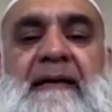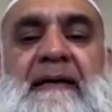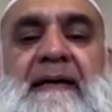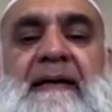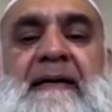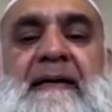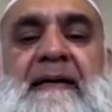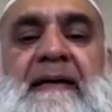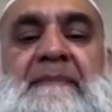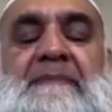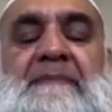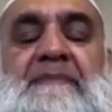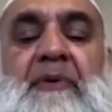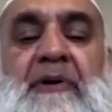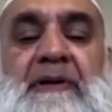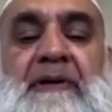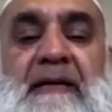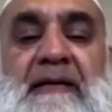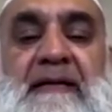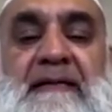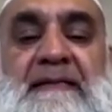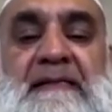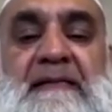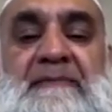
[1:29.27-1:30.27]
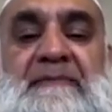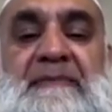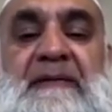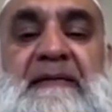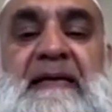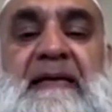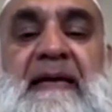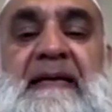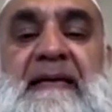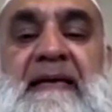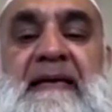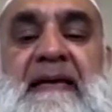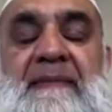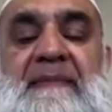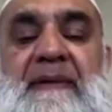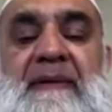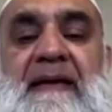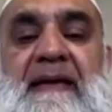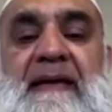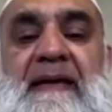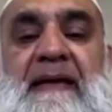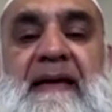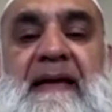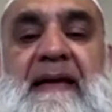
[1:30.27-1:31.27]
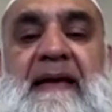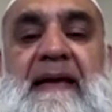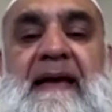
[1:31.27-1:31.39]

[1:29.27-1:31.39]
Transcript: uh, in Port Elizabeth and Kimberley,